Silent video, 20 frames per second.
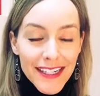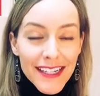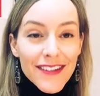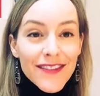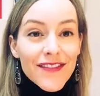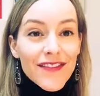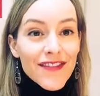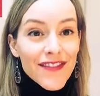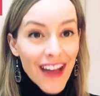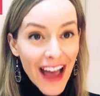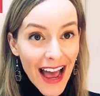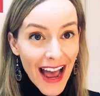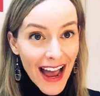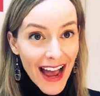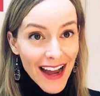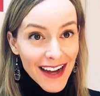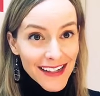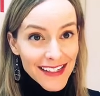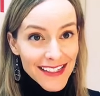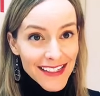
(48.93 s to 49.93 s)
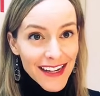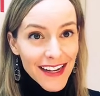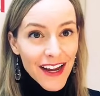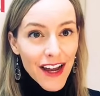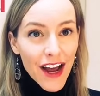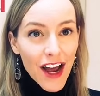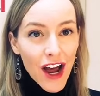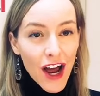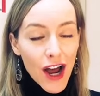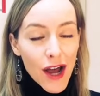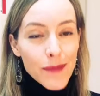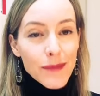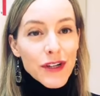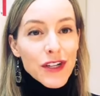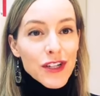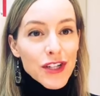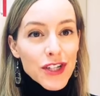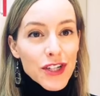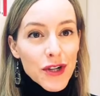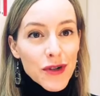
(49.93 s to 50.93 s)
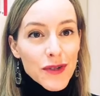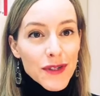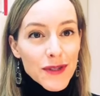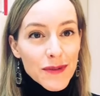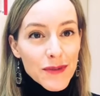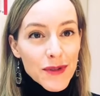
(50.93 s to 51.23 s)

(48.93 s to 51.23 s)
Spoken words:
In fact, I'm going to share